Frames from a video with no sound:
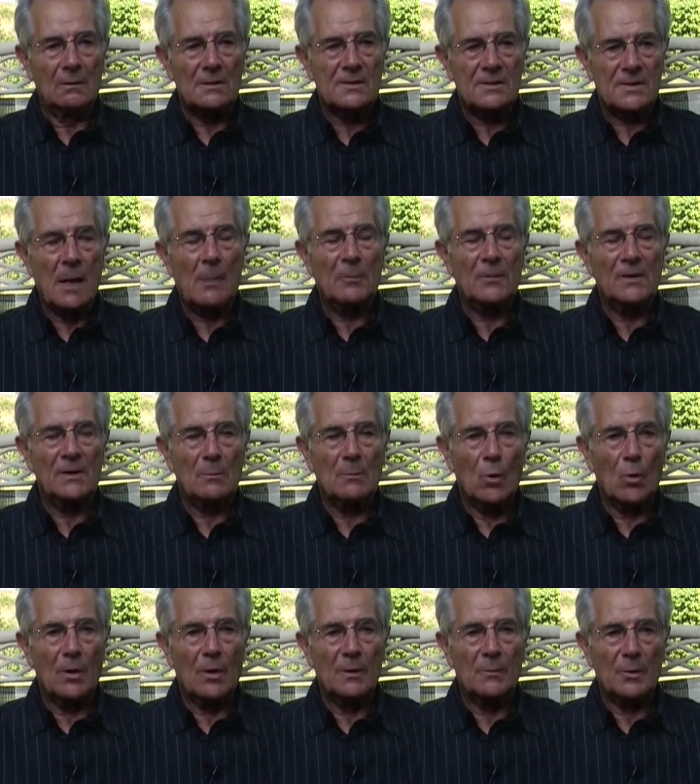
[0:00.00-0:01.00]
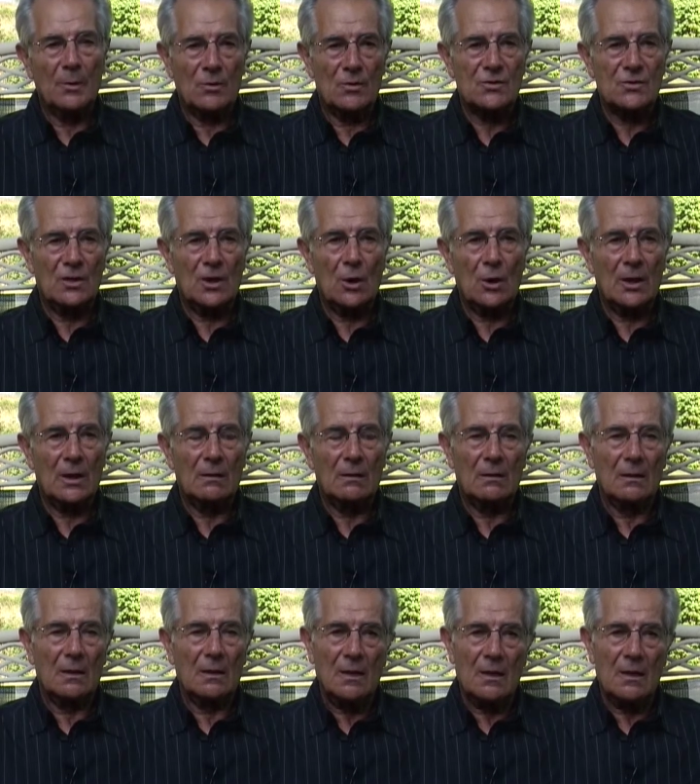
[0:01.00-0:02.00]
stopping Des Moines because here
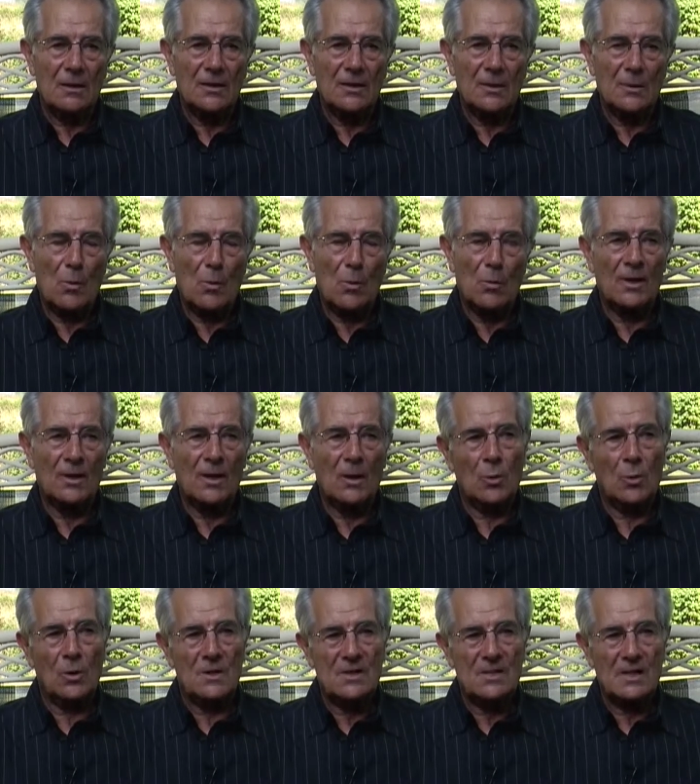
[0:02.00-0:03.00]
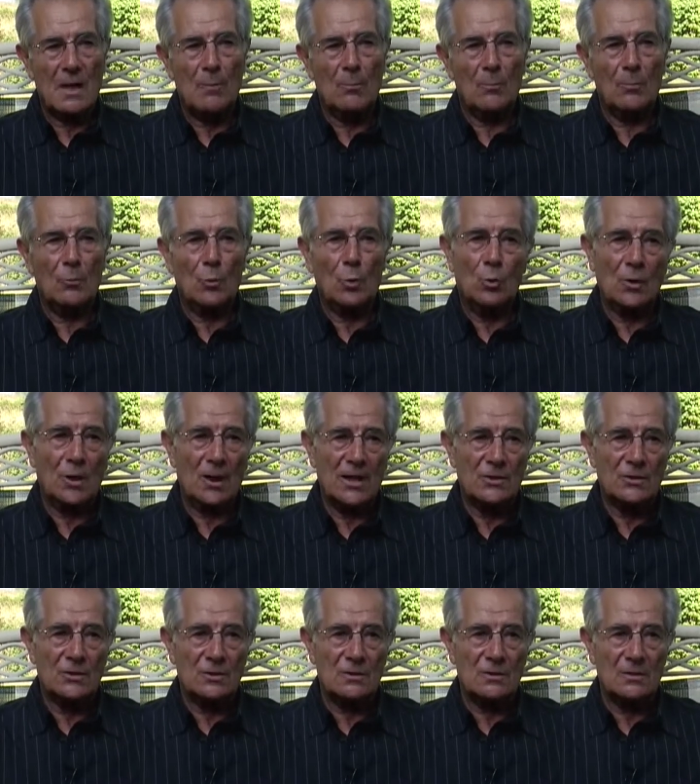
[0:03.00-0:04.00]
in Des Moines there were some
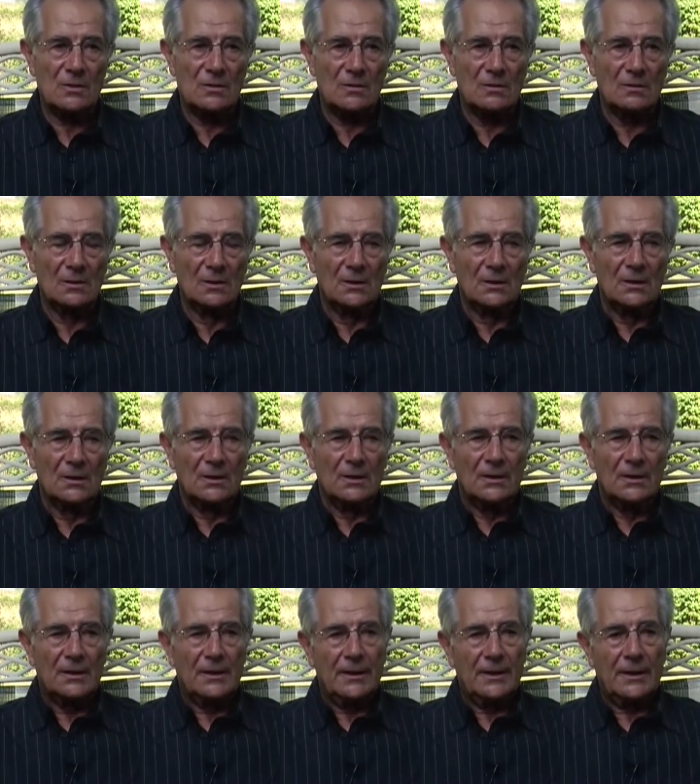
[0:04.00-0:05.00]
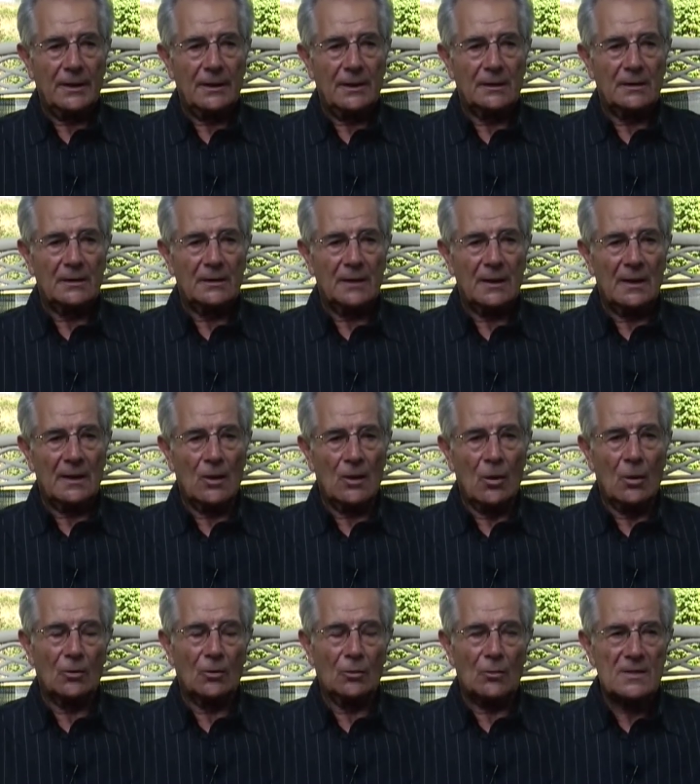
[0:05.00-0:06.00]
relations. And
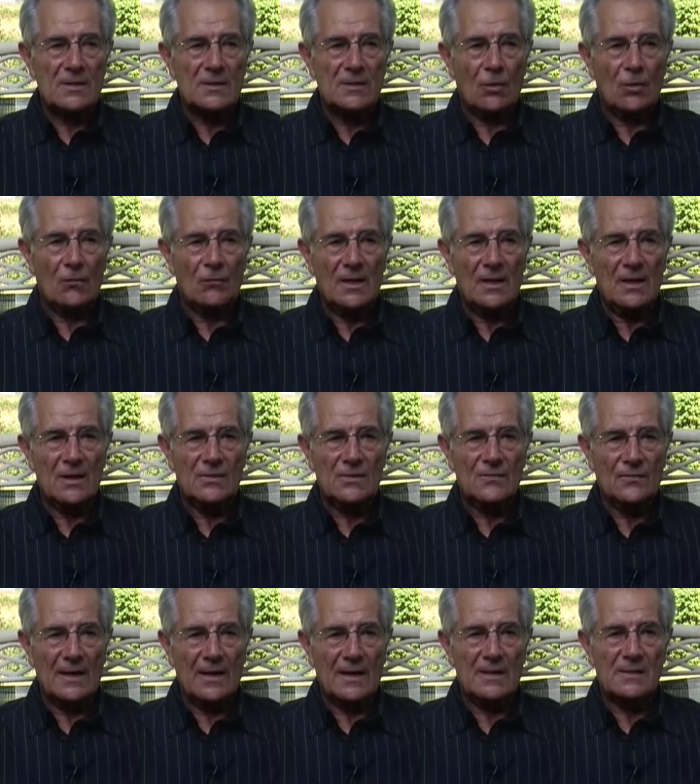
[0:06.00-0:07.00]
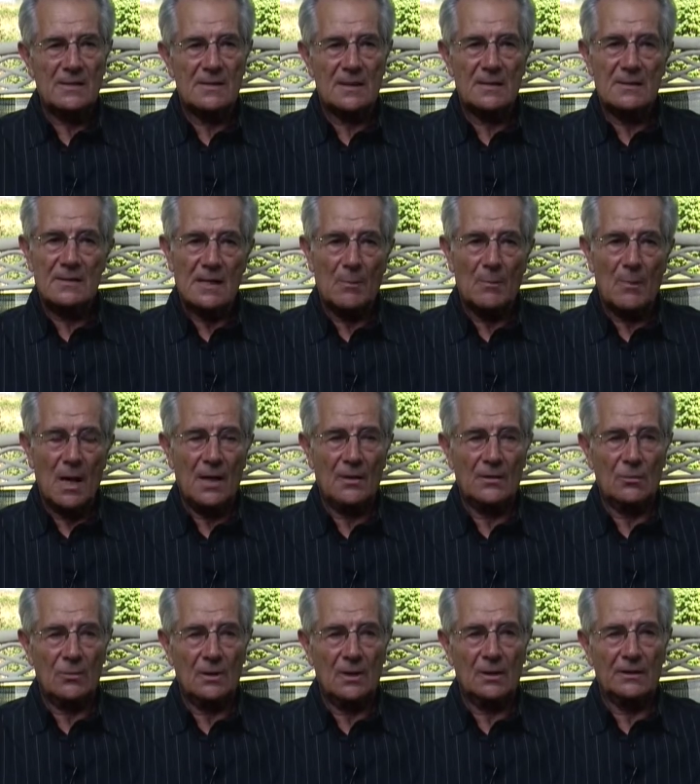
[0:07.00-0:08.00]
all the rest of his friends and some
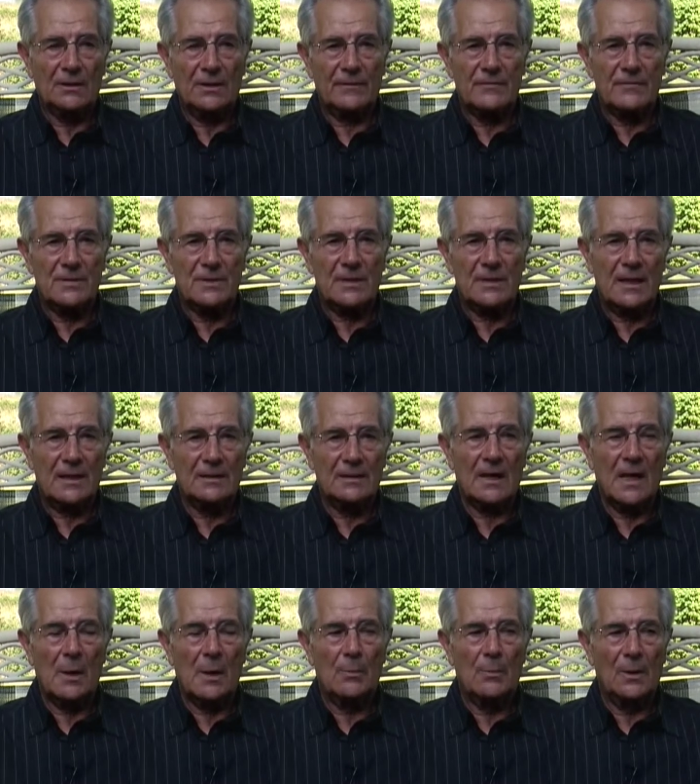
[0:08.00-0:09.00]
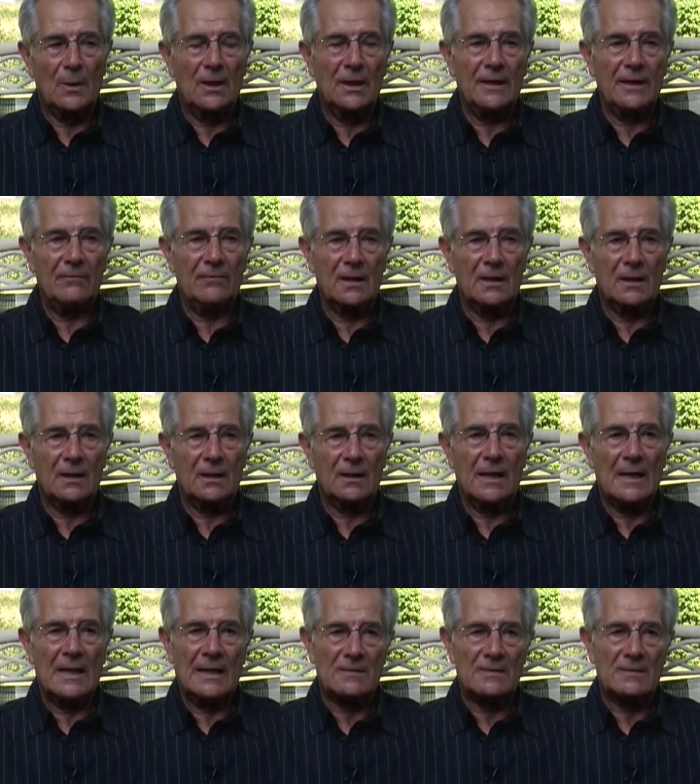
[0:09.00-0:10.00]
other relatives, they end up living
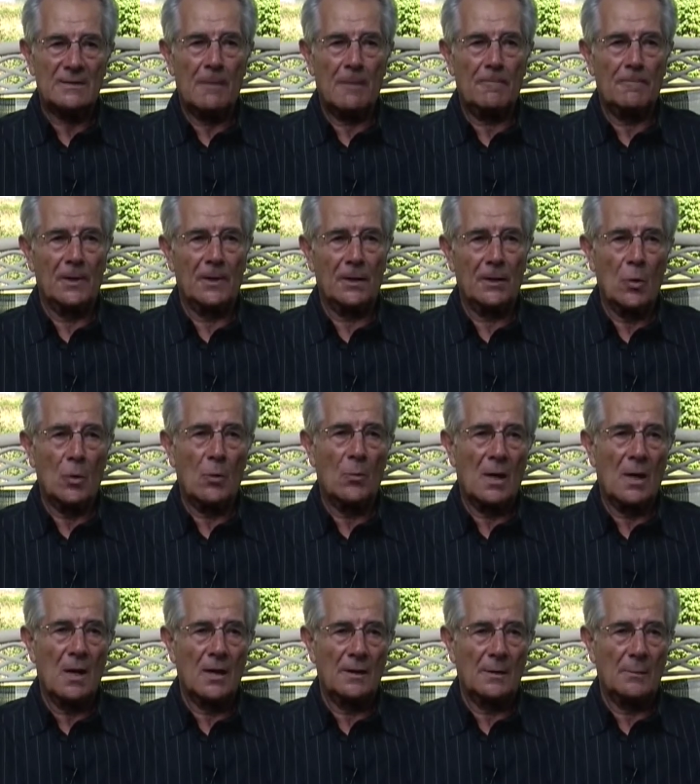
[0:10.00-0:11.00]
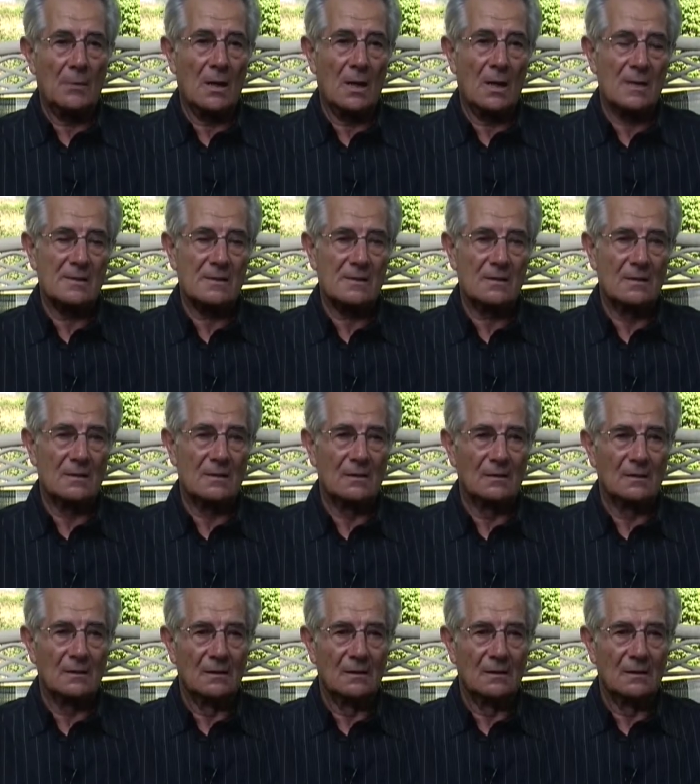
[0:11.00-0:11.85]
and stopping in Omaha, Nebraska.